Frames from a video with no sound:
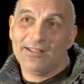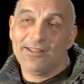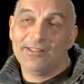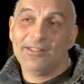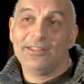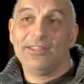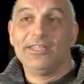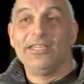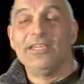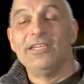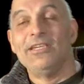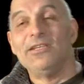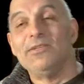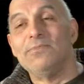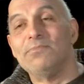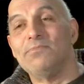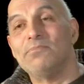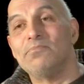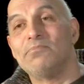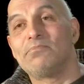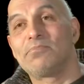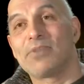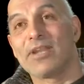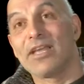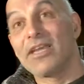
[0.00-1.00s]
The
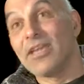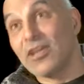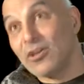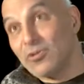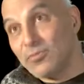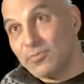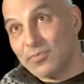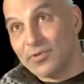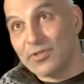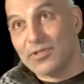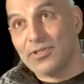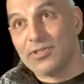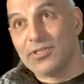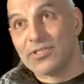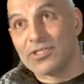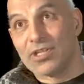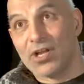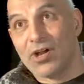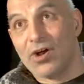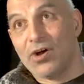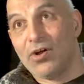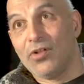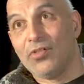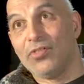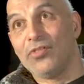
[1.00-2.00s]
play opens
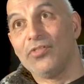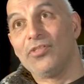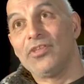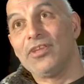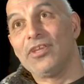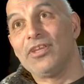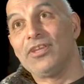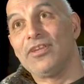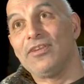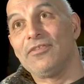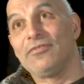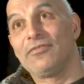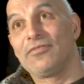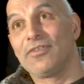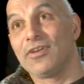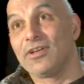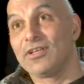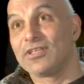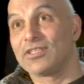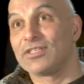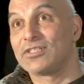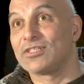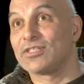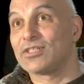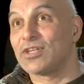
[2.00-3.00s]
on the
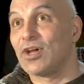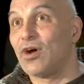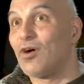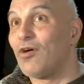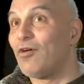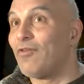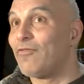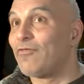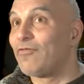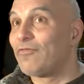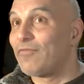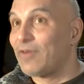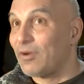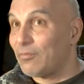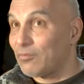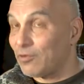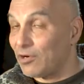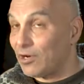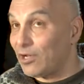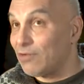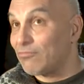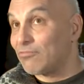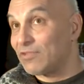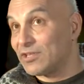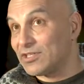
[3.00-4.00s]
1st of
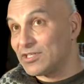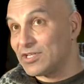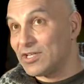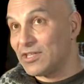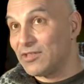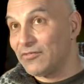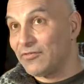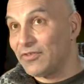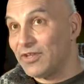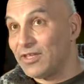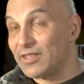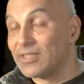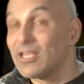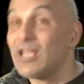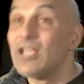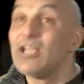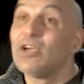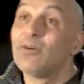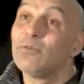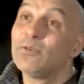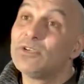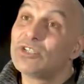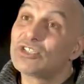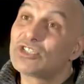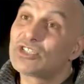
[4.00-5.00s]
February, runs to the
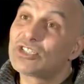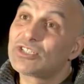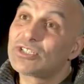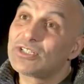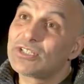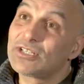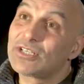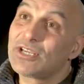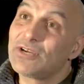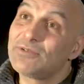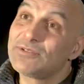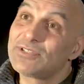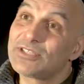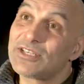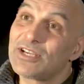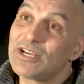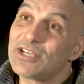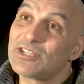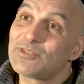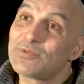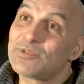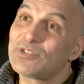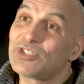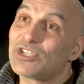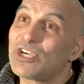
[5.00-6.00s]
5th, which
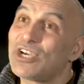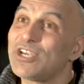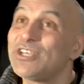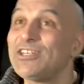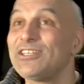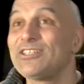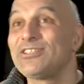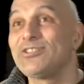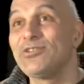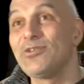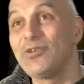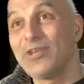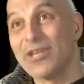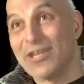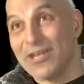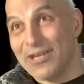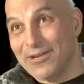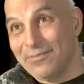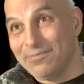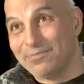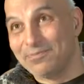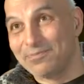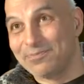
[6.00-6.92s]
coincides with Chinese New Year.